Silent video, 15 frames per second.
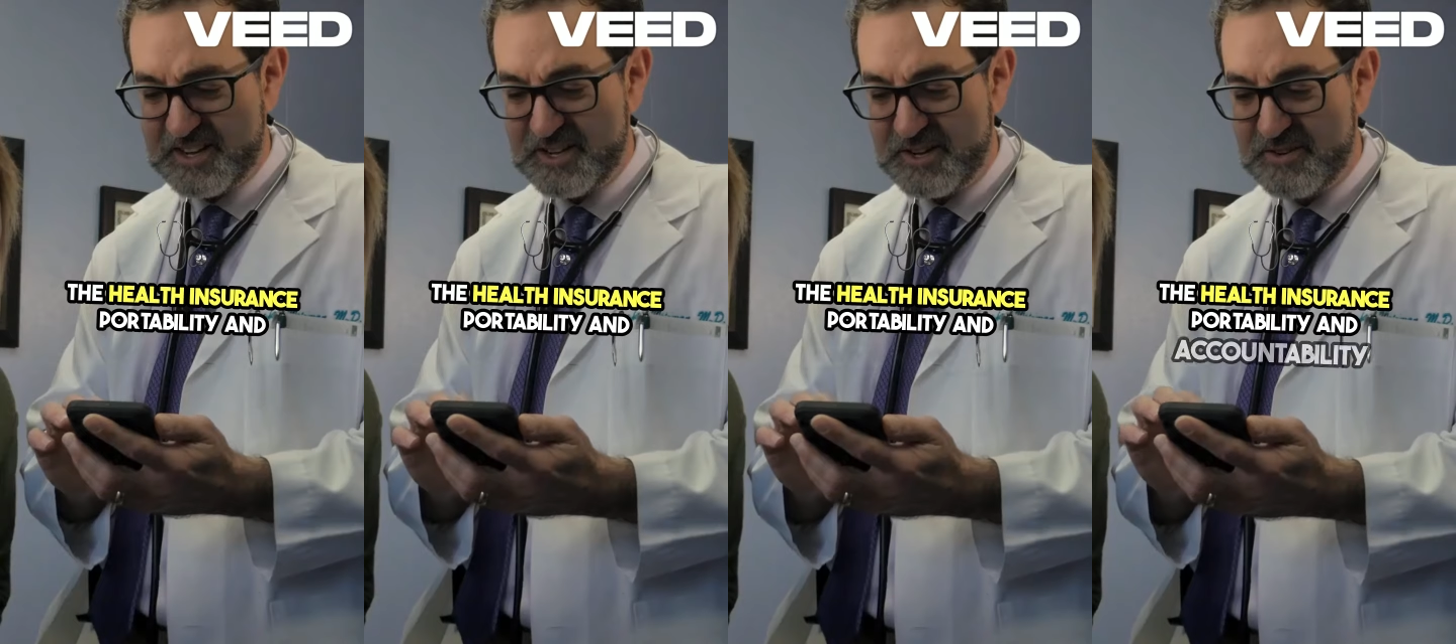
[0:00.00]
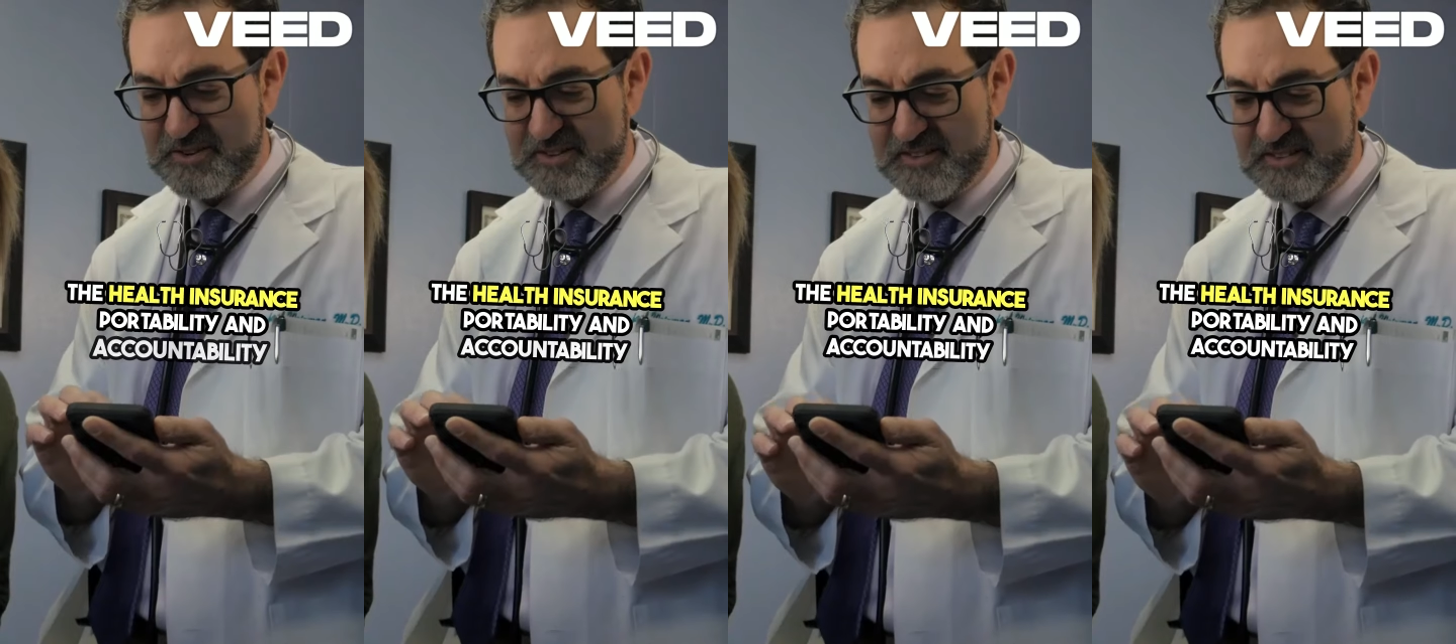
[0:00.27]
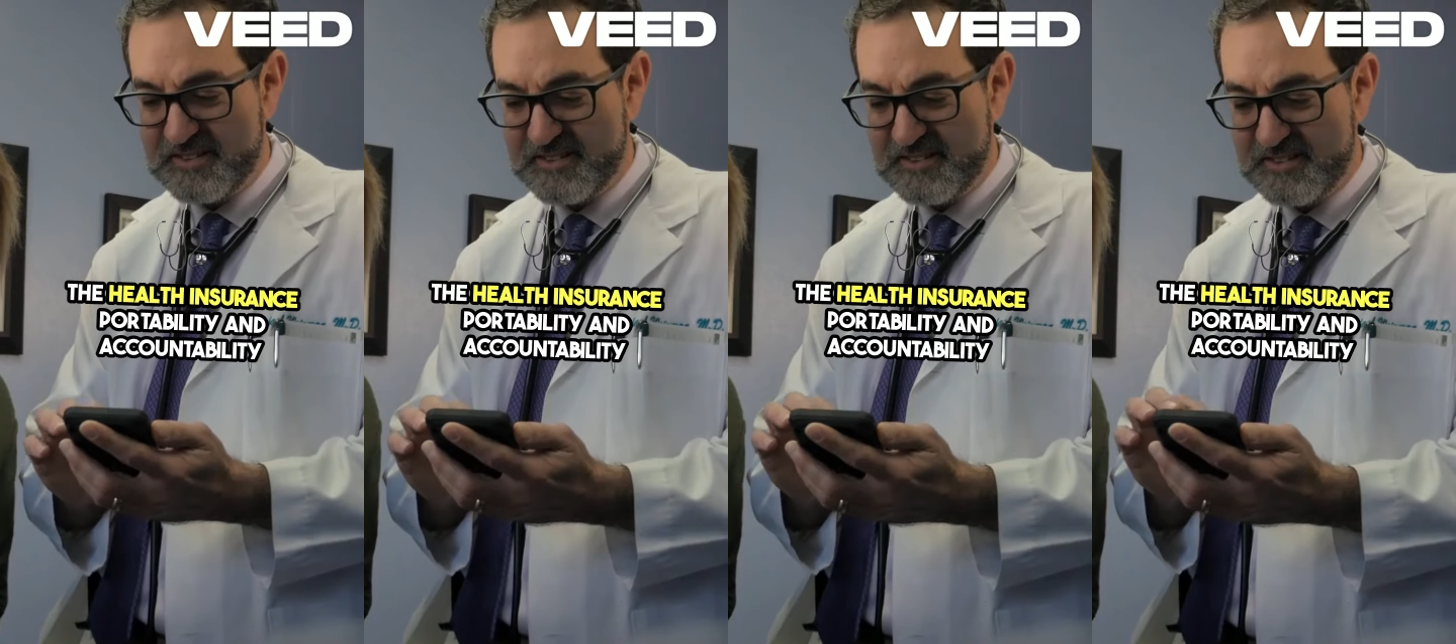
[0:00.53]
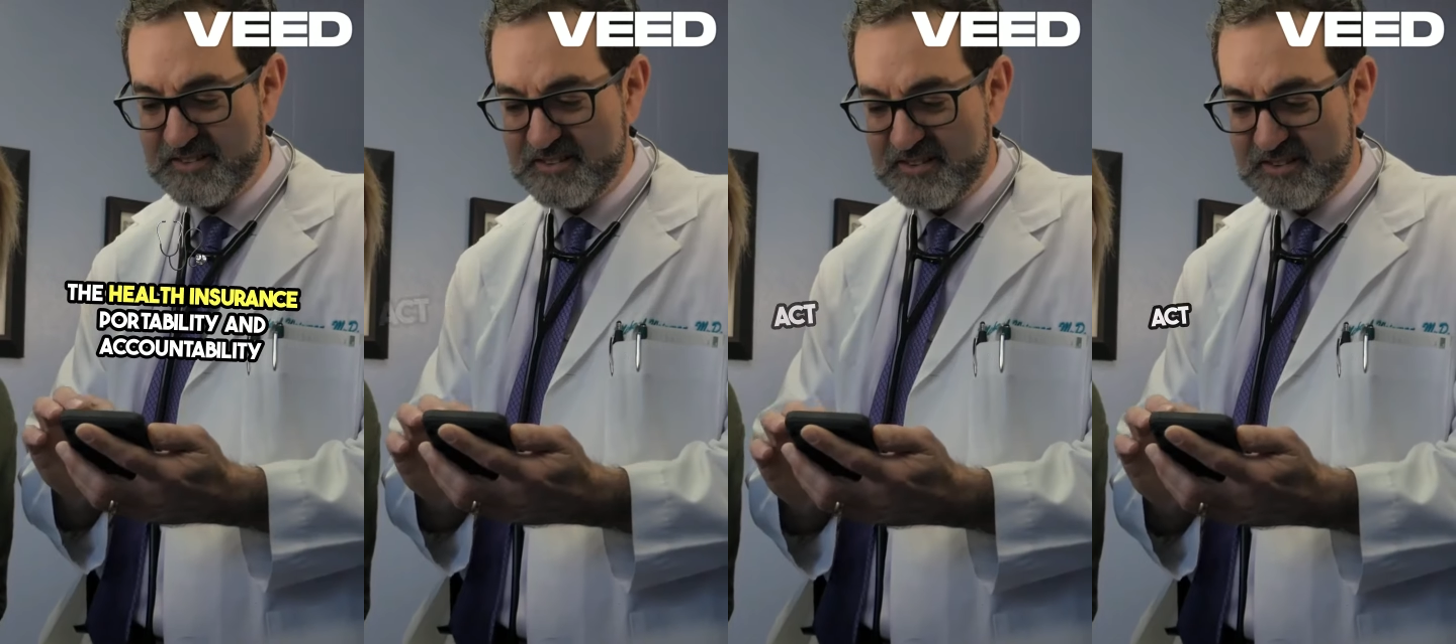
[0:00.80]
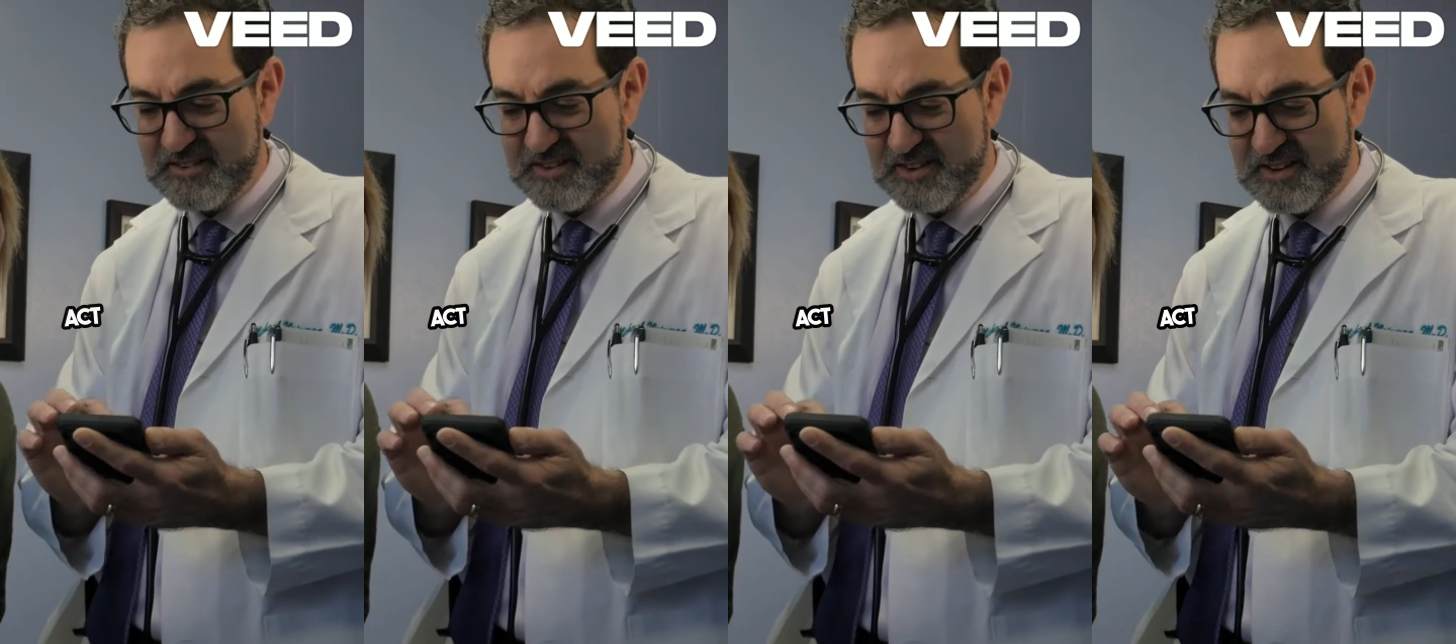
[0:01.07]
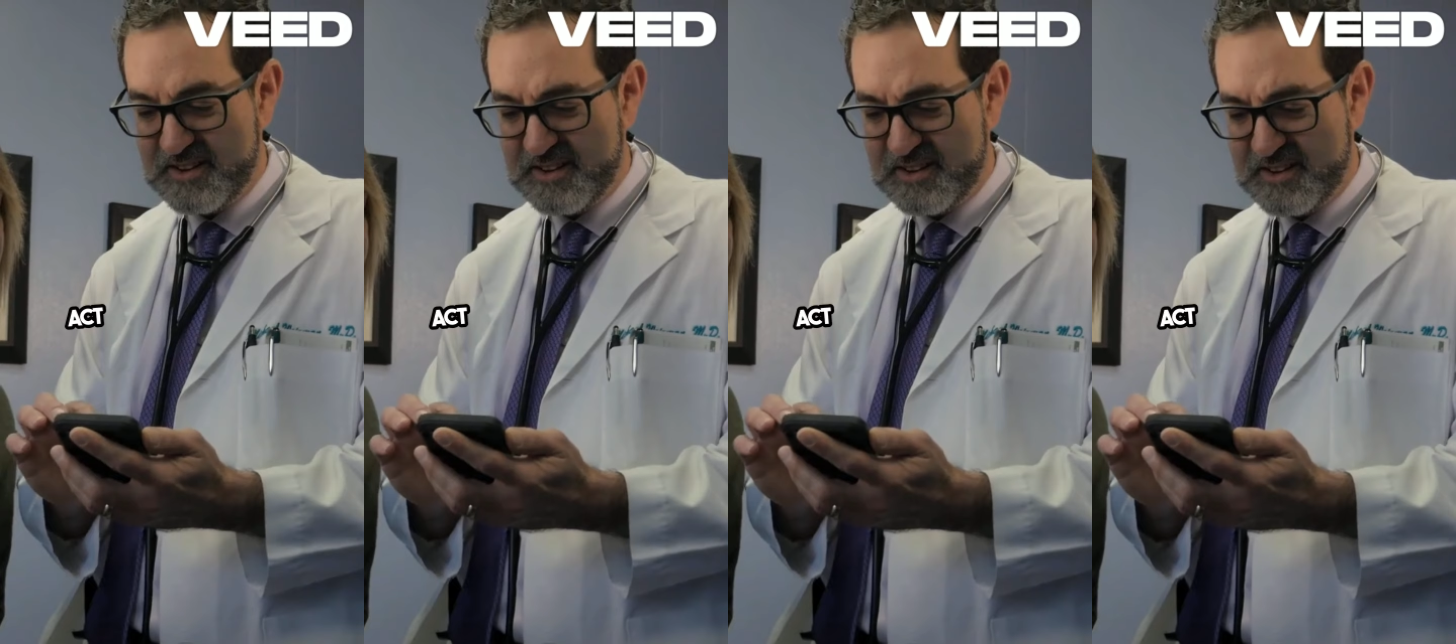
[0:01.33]
and Accountability Act,
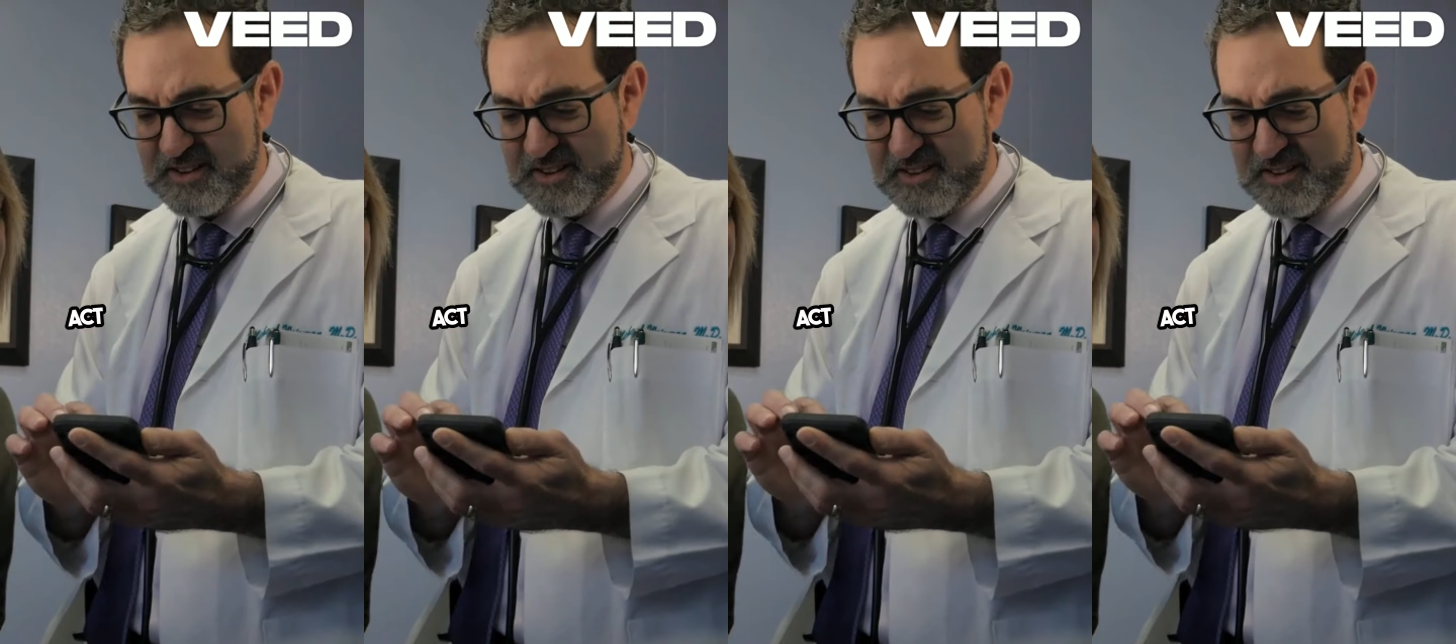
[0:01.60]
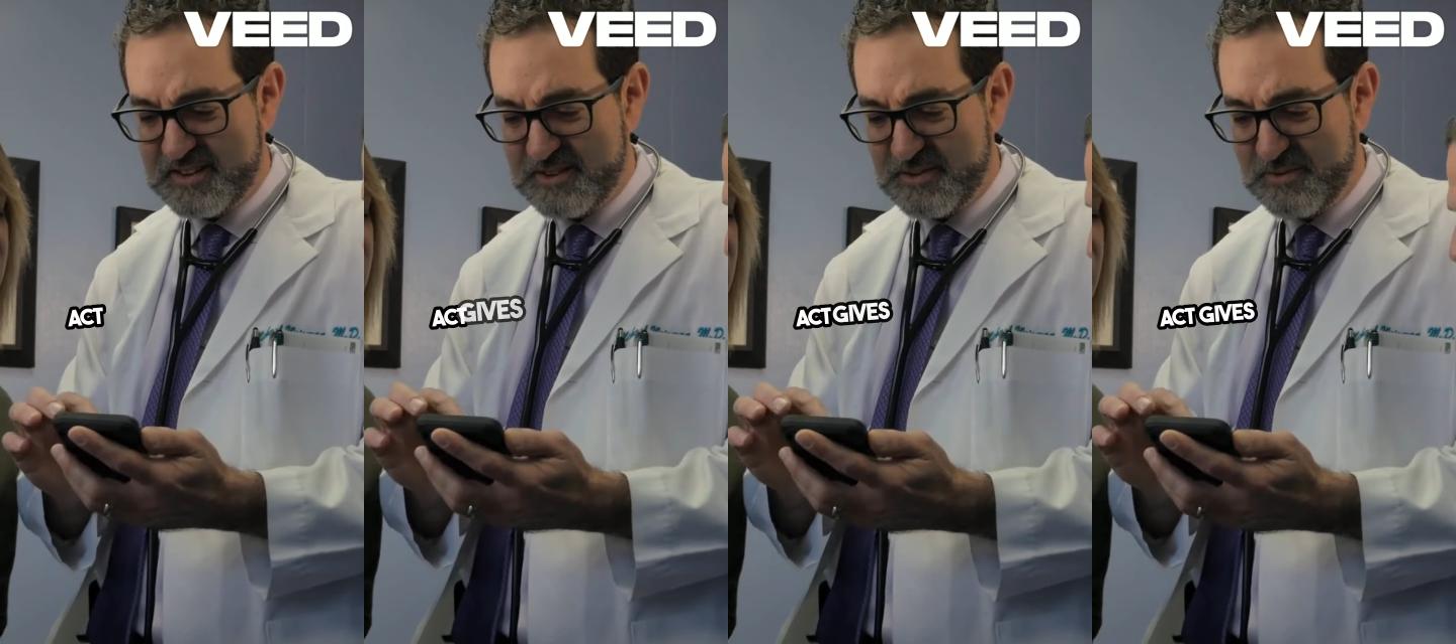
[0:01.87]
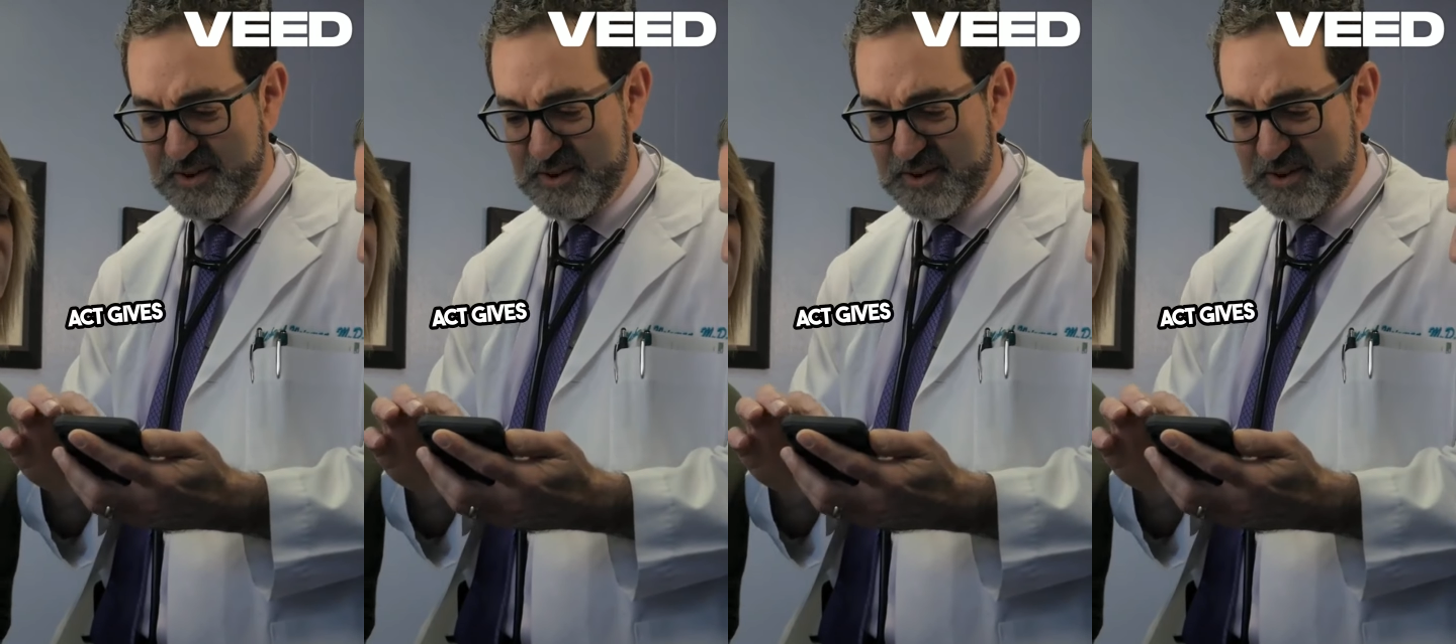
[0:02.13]
HIPAA,